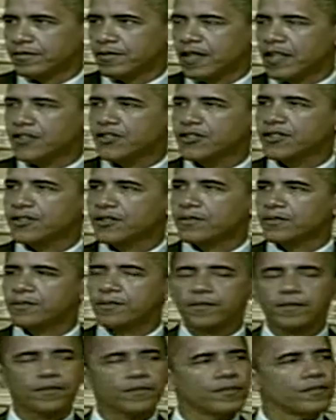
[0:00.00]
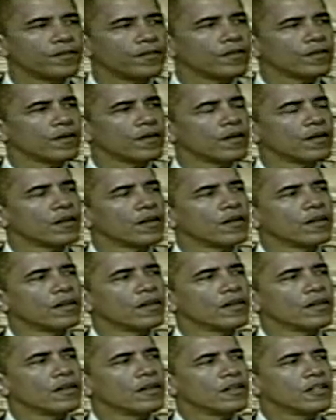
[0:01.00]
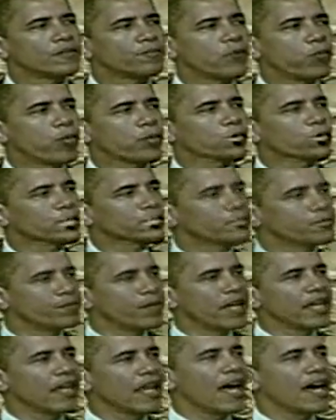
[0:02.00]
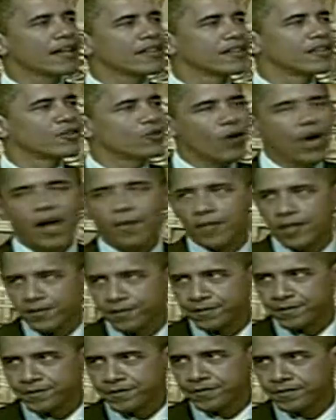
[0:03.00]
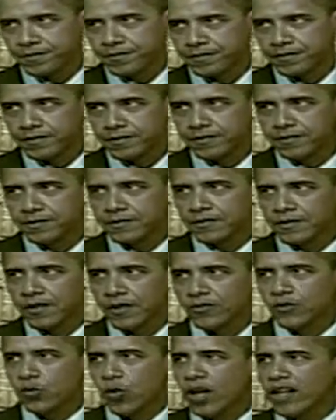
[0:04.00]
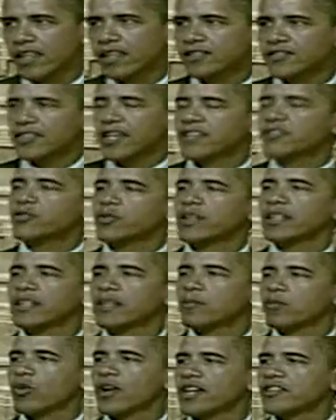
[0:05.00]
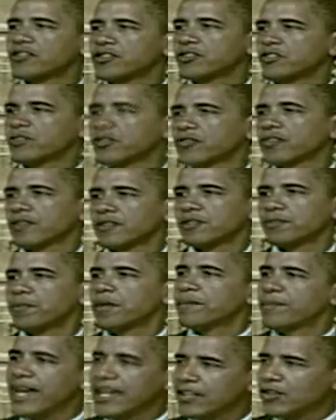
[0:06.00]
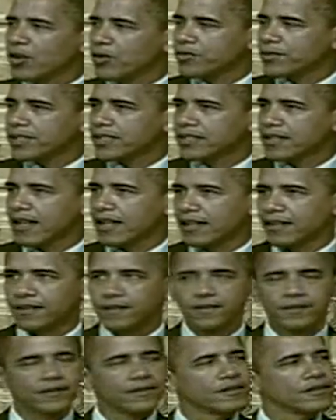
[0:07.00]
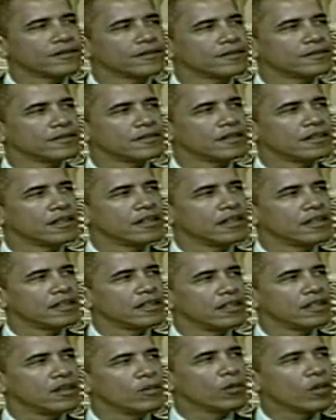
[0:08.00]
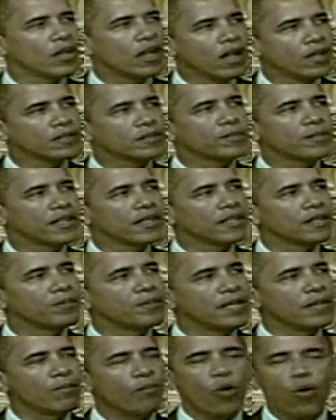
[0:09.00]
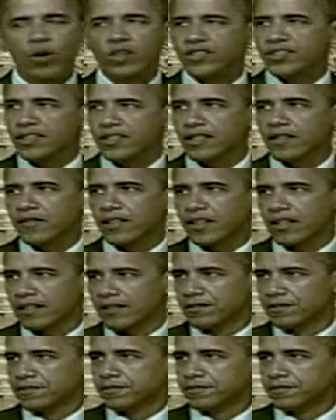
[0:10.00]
This, this progress may lack the drama of 20th century liberation struggles, but make no mistake, it will ultimately be more significant.